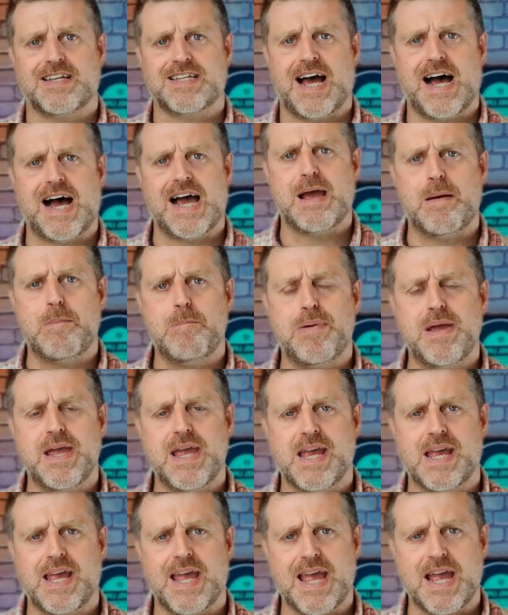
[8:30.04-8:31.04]
I am
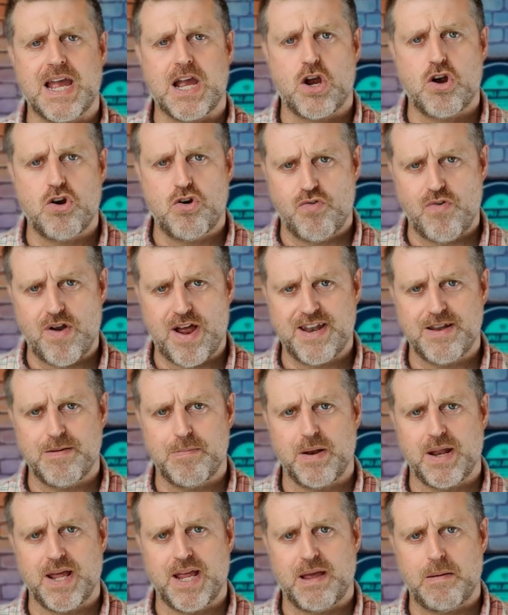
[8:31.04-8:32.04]
being
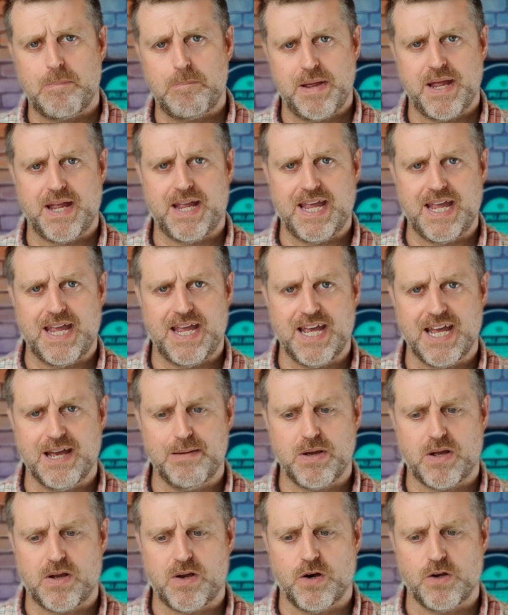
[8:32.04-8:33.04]
incredibly picky here
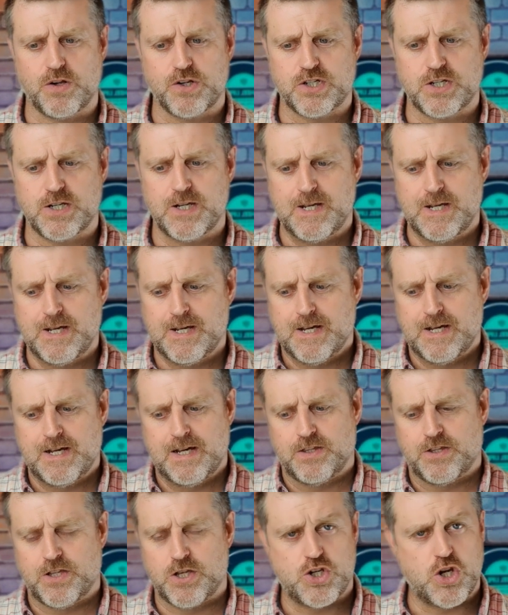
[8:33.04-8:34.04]
because
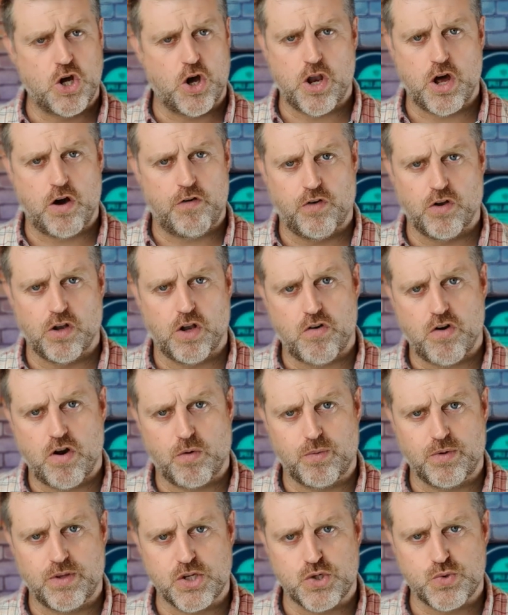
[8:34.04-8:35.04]
there's not an awful lot wrong
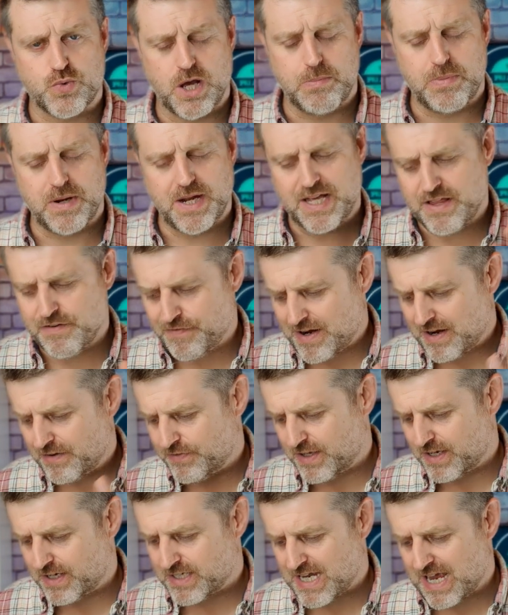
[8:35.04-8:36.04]
with this wheel. But here are the 5
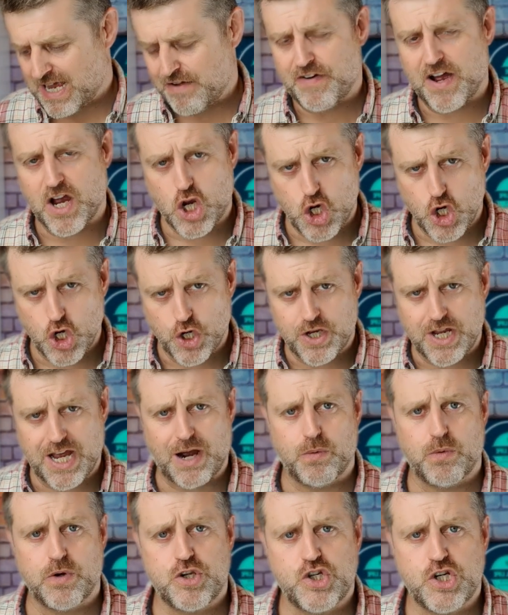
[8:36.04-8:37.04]
things that if I could, I
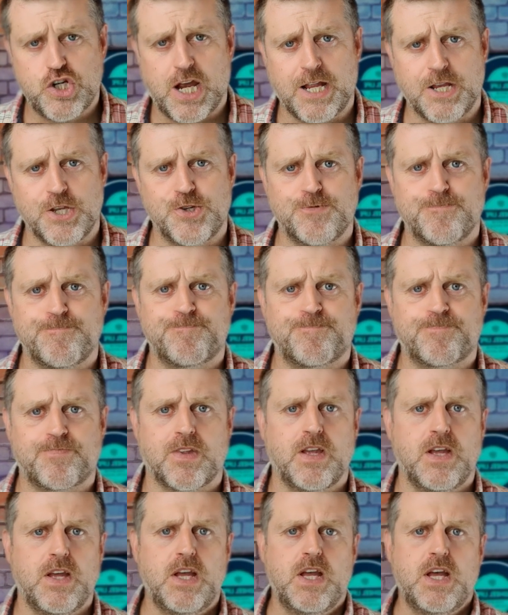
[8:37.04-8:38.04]
would change.
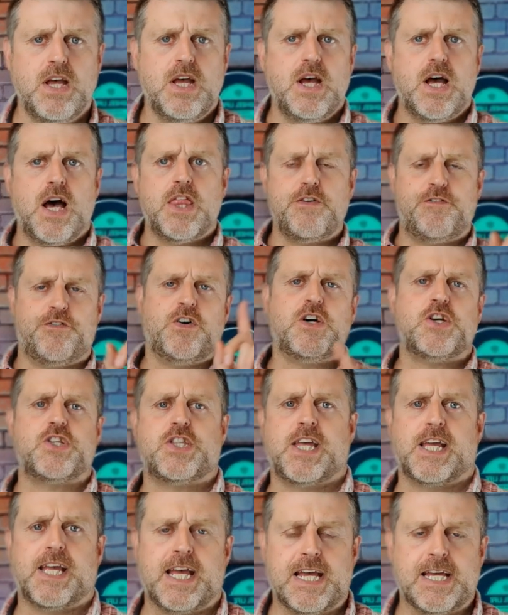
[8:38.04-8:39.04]
And the first
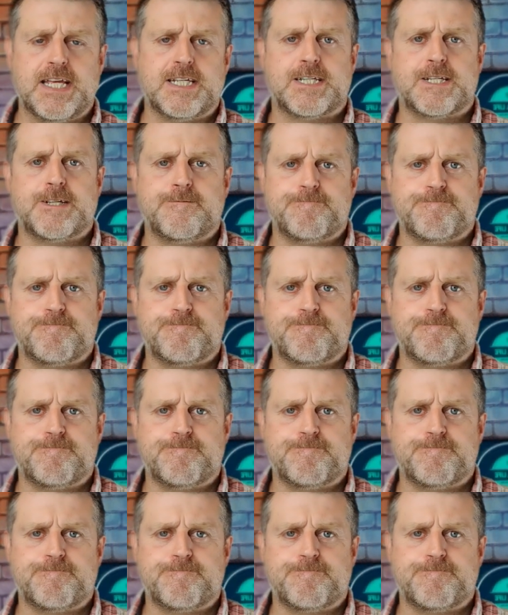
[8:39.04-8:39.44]
thing is,